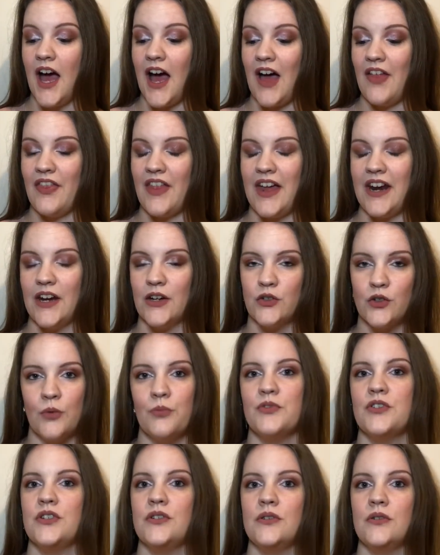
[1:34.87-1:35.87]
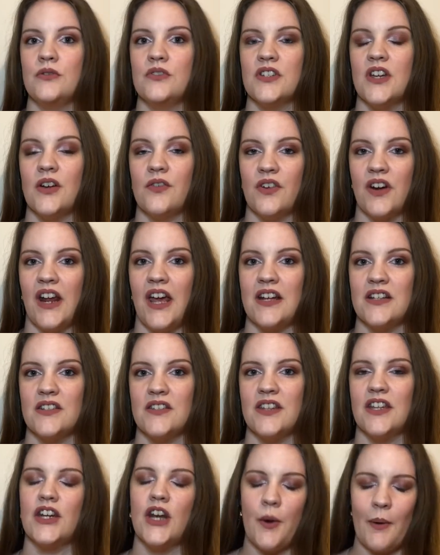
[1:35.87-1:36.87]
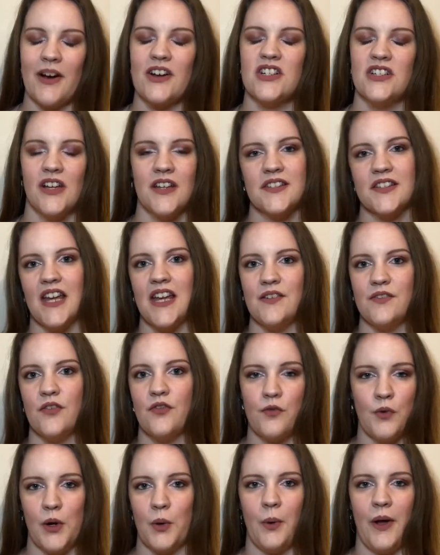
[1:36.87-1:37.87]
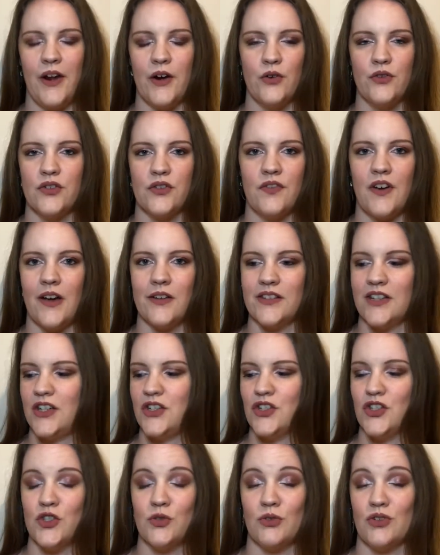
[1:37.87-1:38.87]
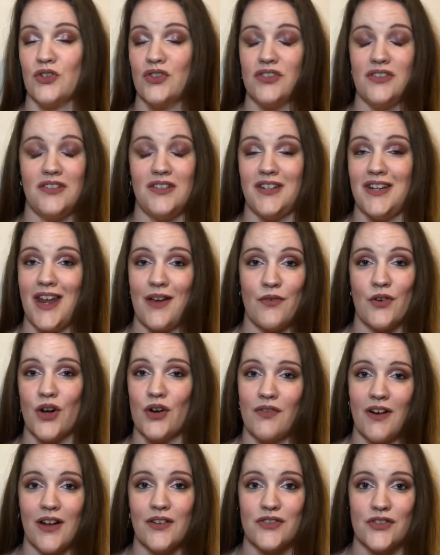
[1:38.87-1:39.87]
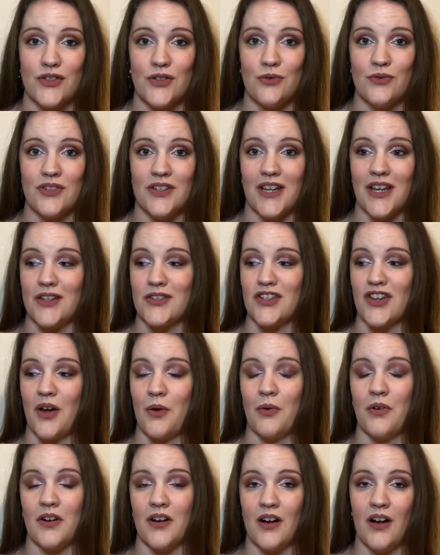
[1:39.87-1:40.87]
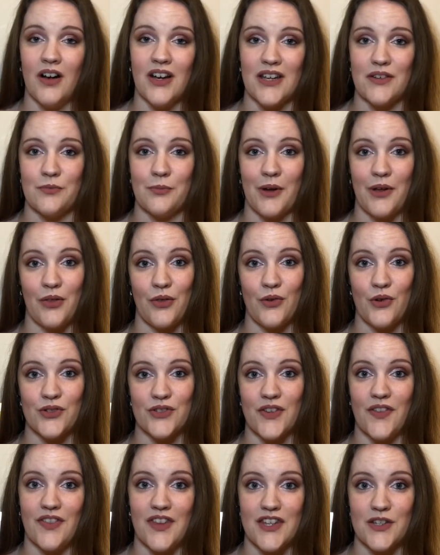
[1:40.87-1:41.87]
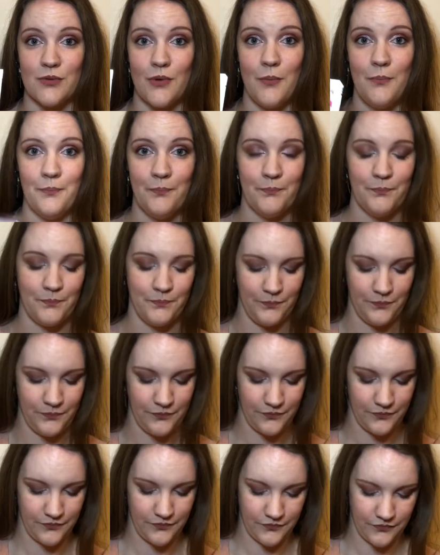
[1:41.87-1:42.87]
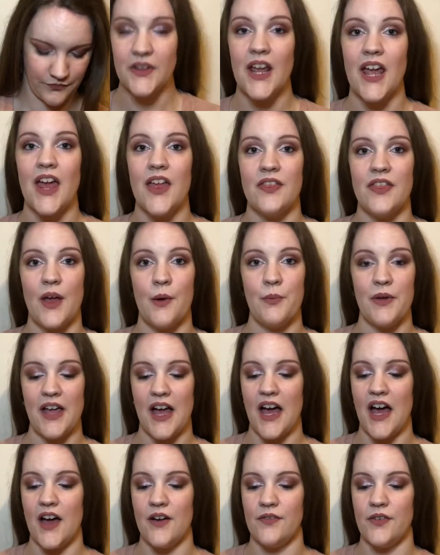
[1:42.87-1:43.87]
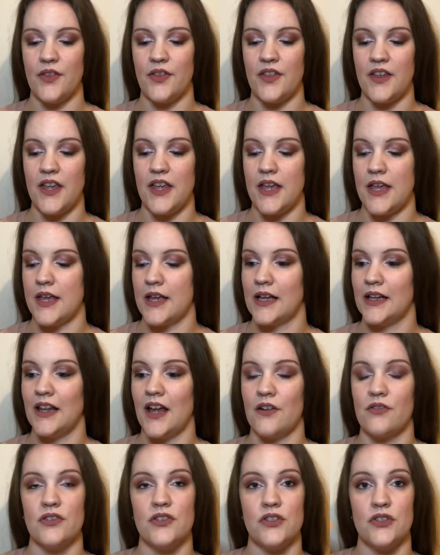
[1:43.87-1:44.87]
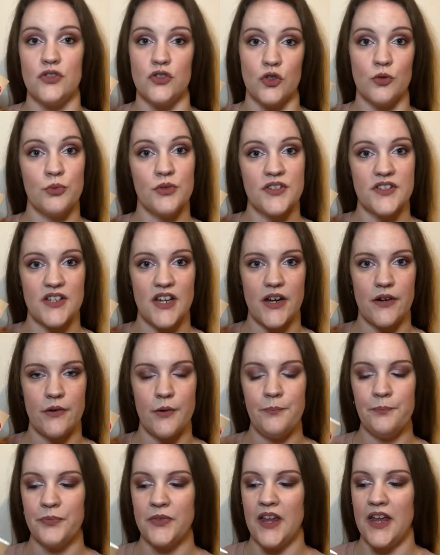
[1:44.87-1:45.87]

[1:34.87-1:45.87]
and then I'd come to use it overnight and think, no, actually I'll save it if I want to wear it under foundation. So I just never got around to using it, so I can't give my thoughts on this one. Then we have the Clarins Double Serum,